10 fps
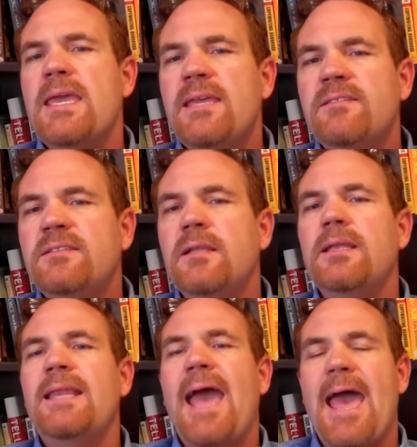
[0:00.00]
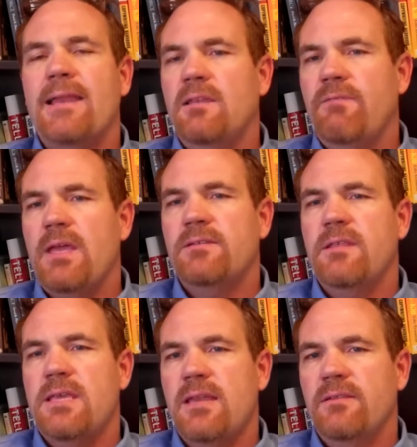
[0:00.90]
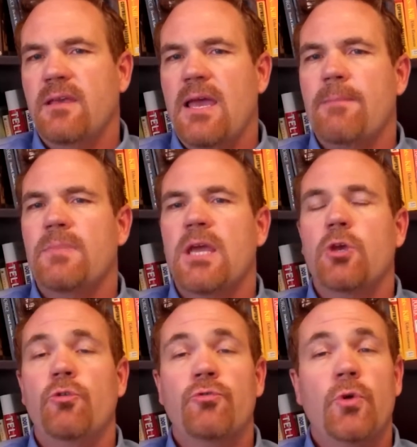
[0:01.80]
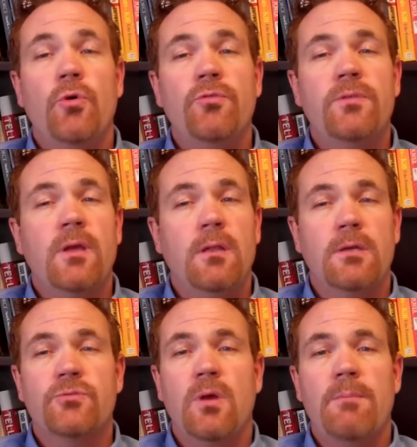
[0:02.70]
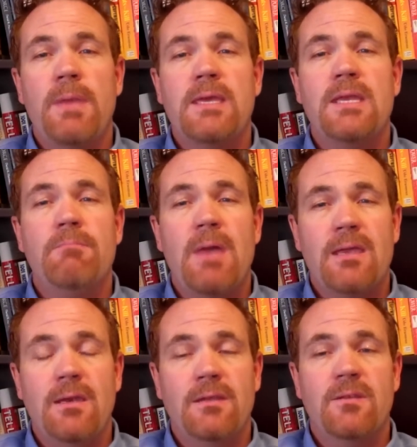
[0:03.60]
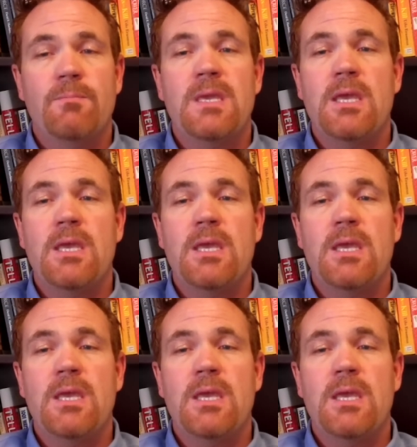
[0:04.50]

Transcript: Insulin activates the enzyme that controls the cholesterol making mechanism